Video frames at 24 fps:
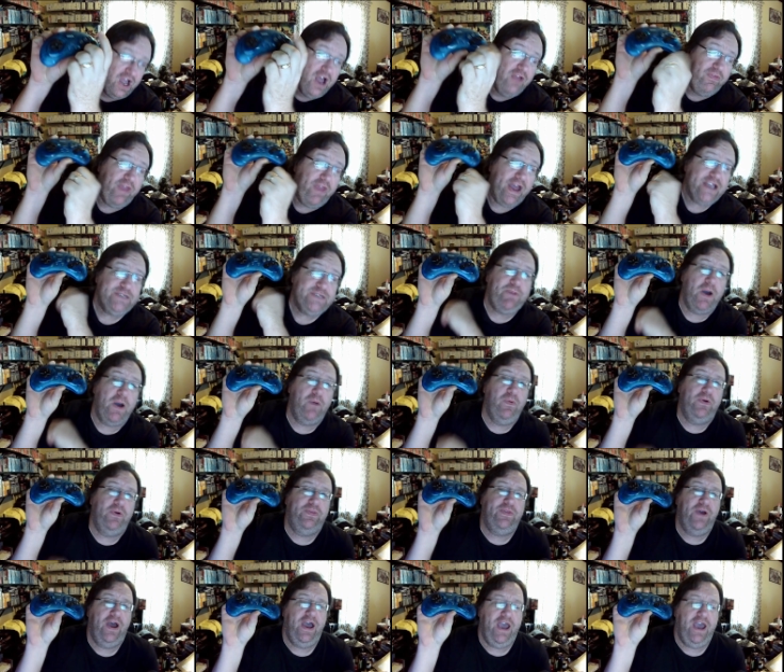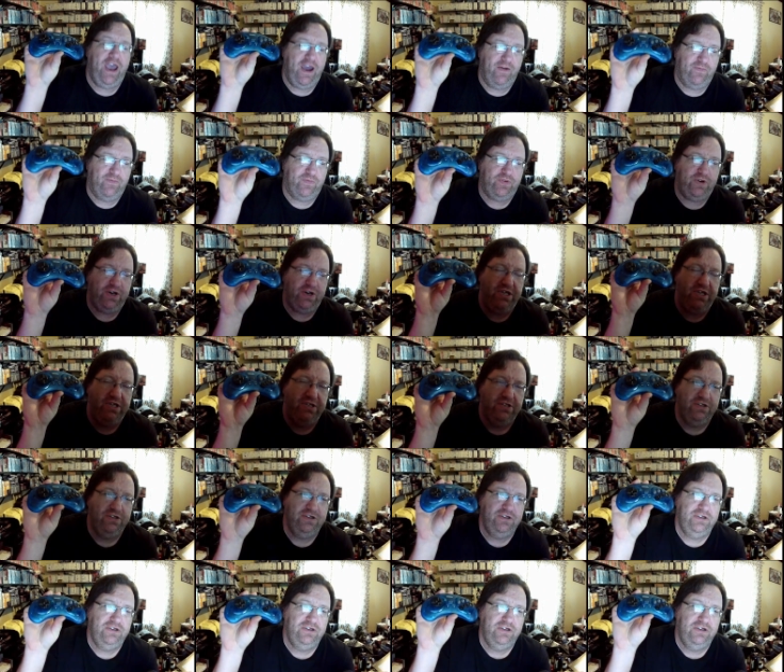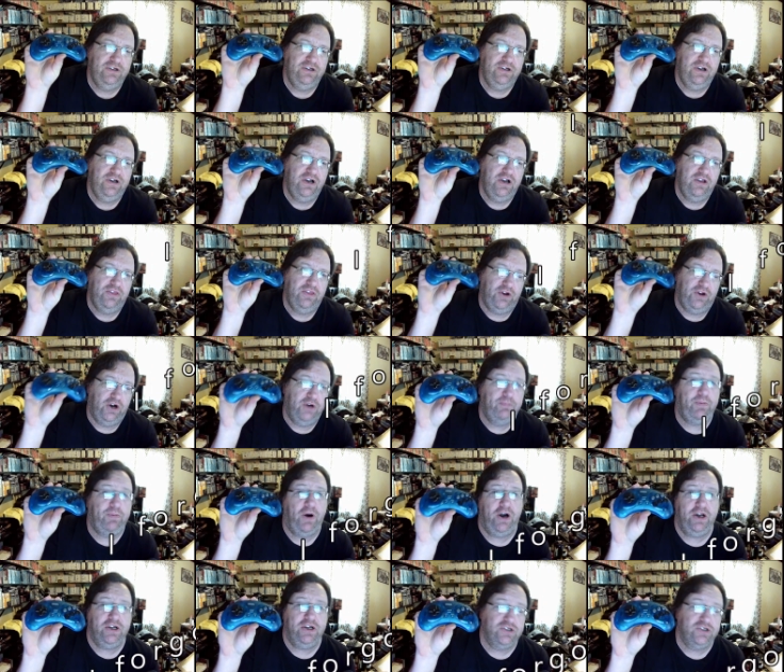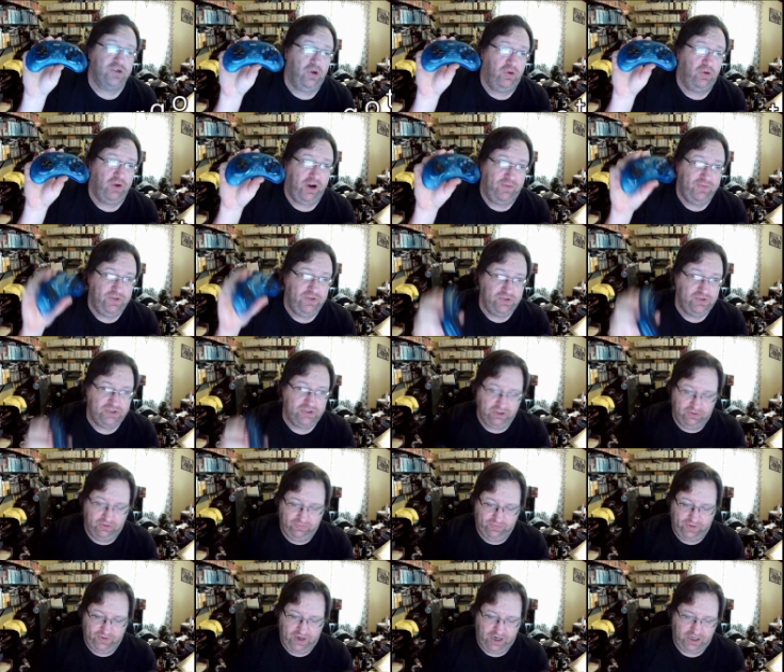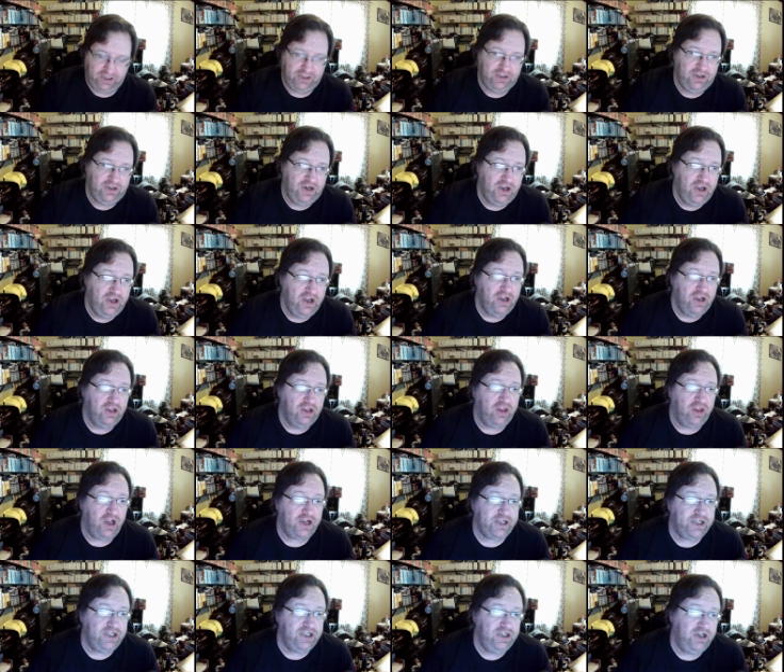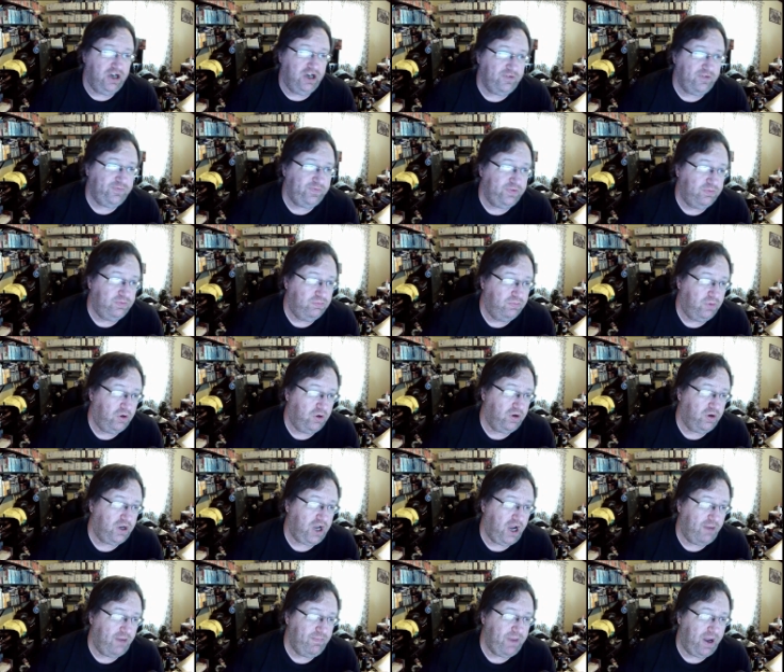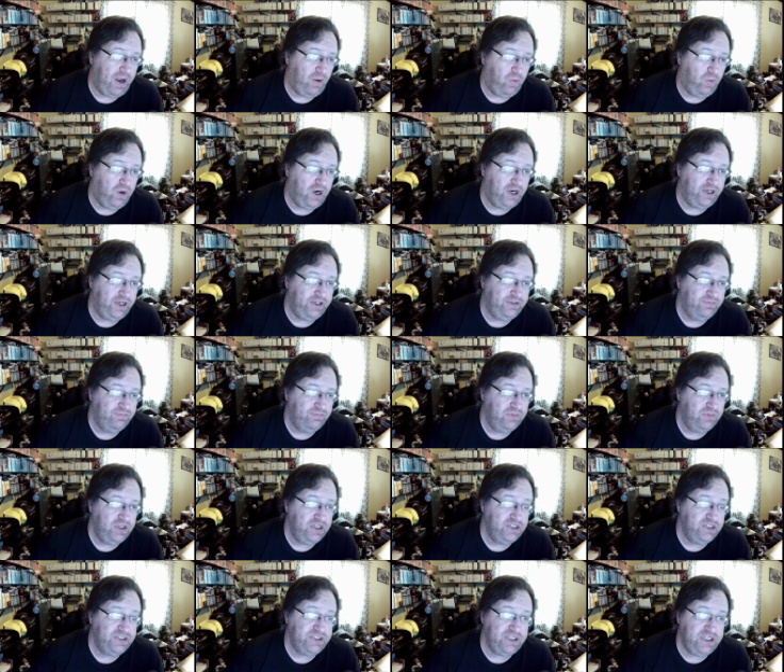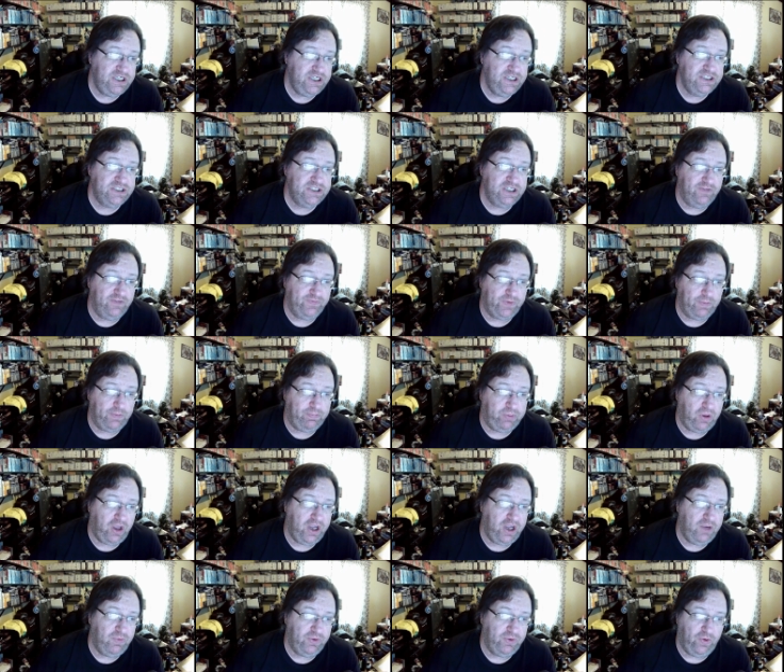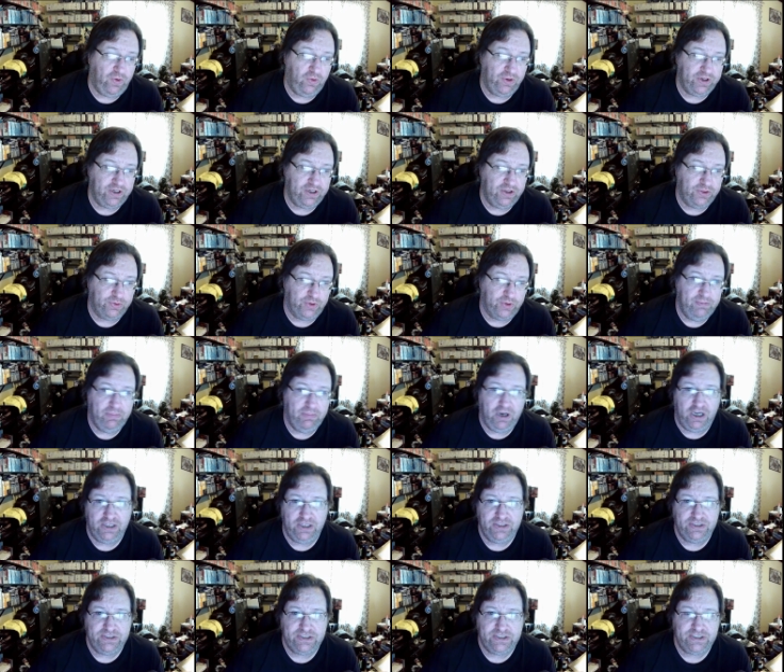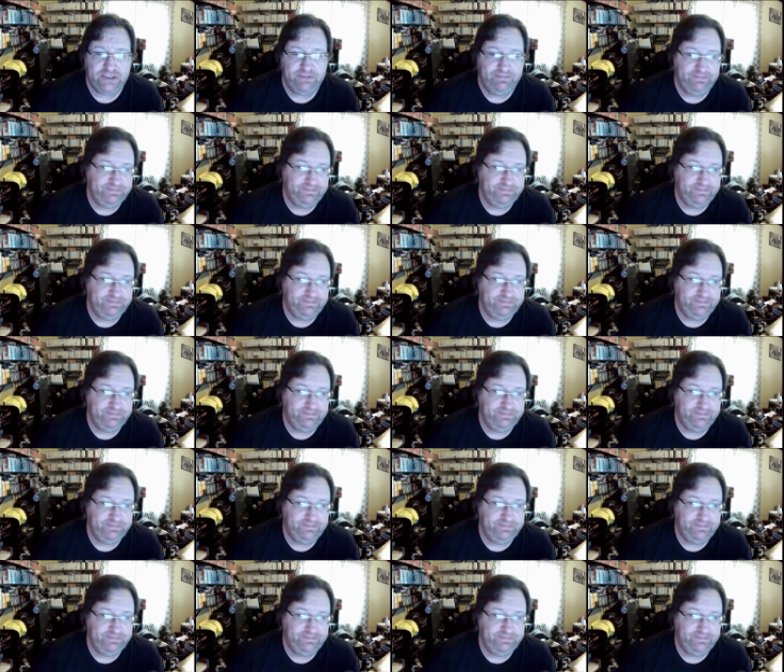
That's been with every third-party controller I've used so far. Lucky enough, Mortal Kombat 1 is easy enough to play with only the three buttons.